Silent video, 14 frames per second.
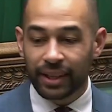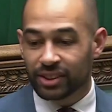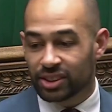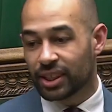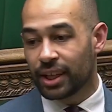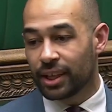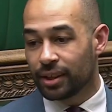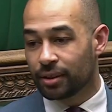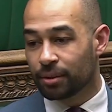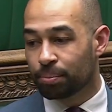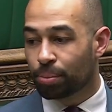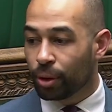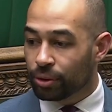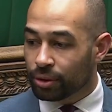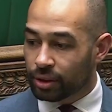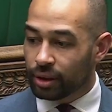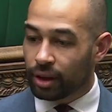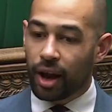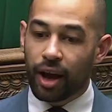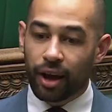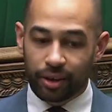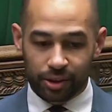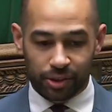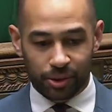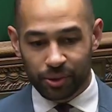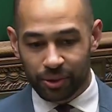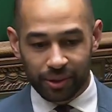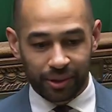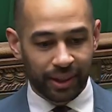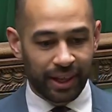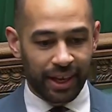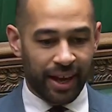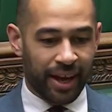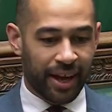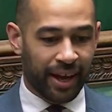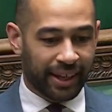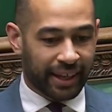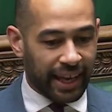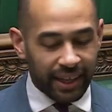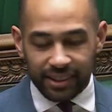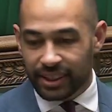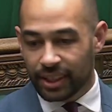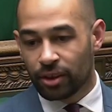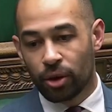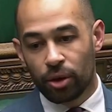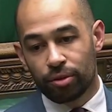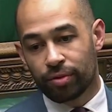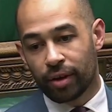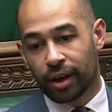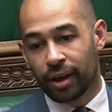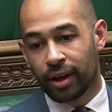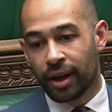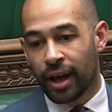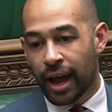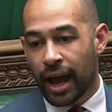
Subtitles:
and see broken glass or a kicked-in Hoover